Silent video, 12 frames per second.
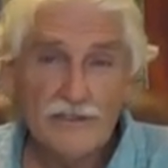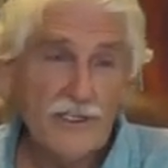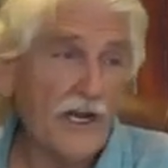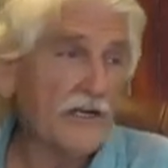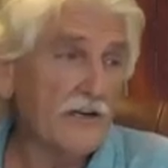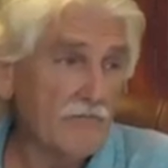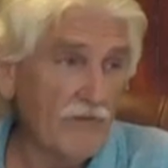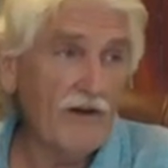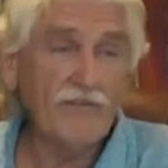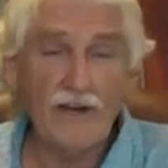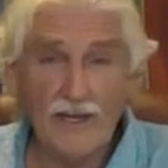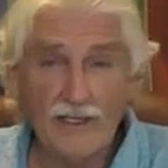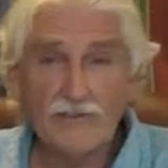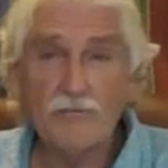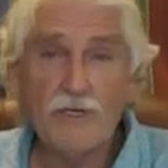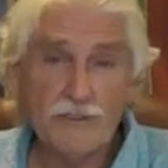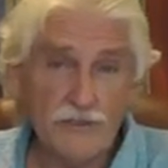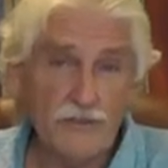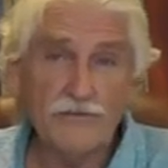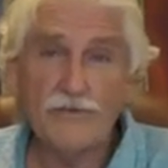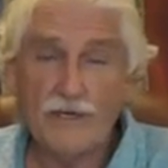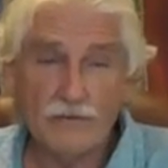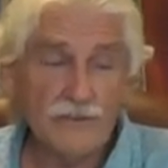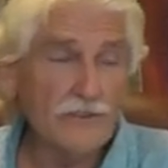Jane Velez Mitchell,
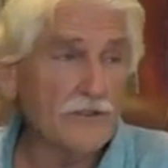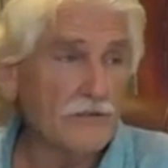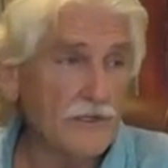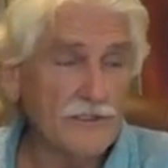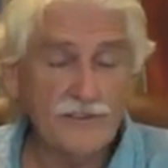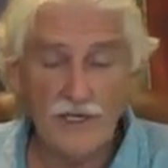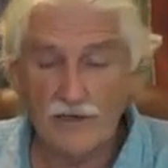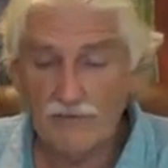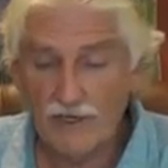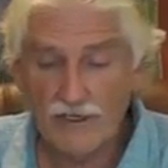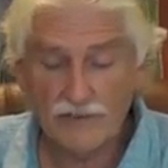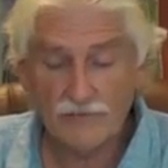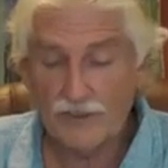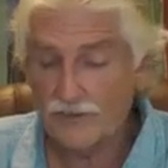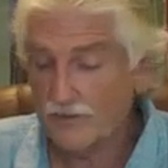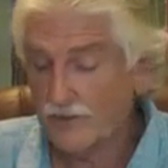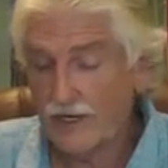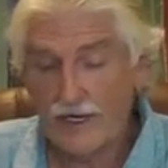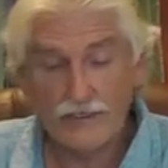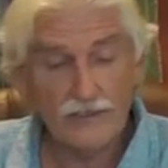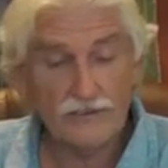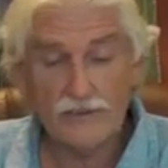that was who it was, Jane Velez Mitchell, and I